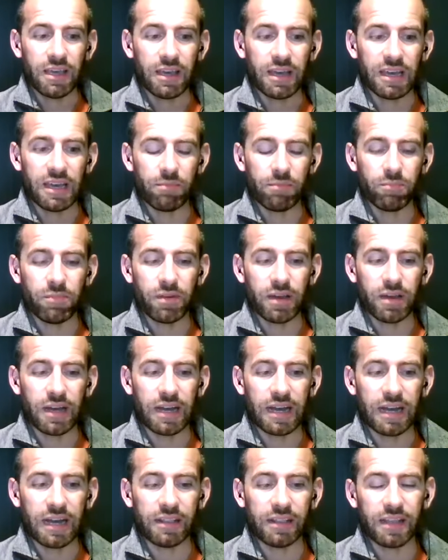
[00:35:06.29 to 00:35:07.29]
And
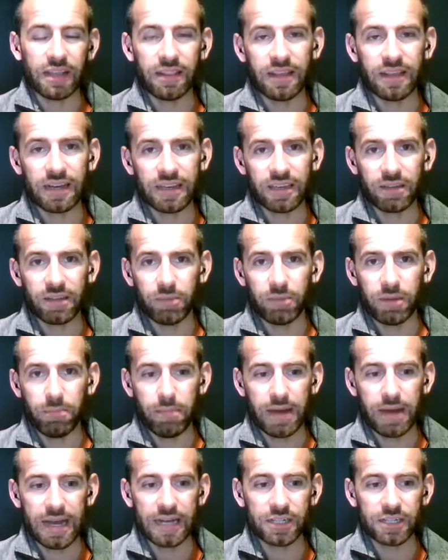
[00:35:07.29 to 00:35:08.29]
then that can be
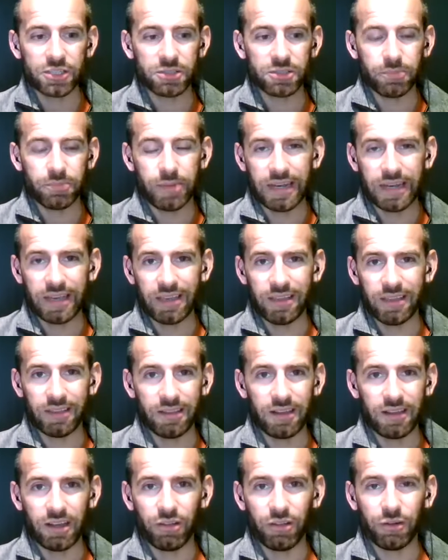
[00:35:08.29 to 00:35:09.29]
matched by
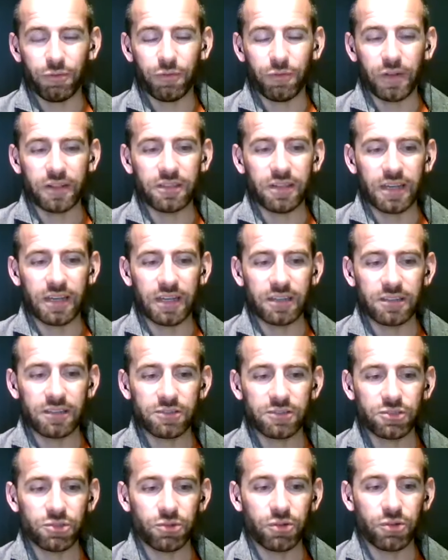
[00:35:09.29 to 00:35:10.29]
other funding.
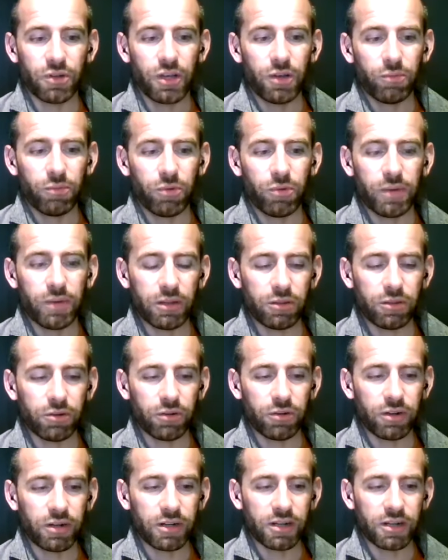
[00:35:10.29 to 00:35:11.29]
So we went
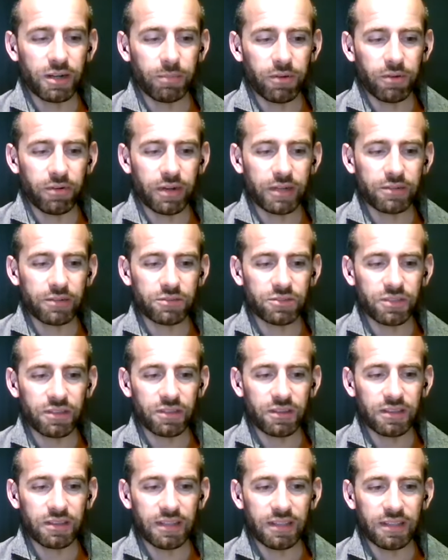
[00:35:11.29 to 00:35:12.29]
through a couple of rounds
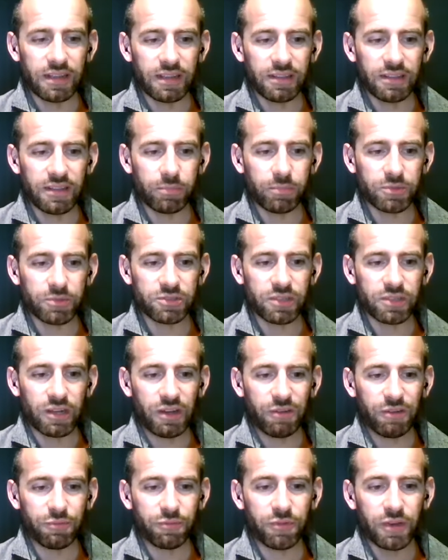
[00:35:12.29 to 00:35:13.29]
and did that type of
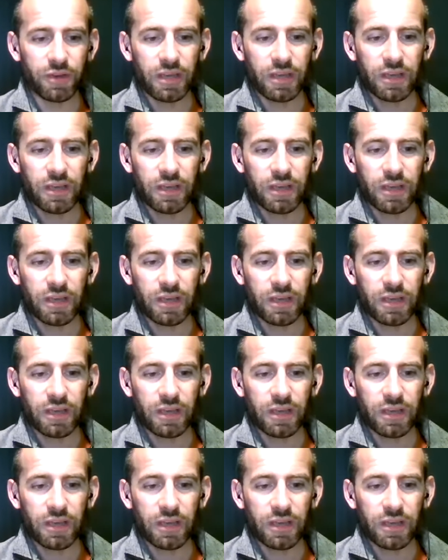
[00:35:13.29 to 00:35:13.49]
stuff.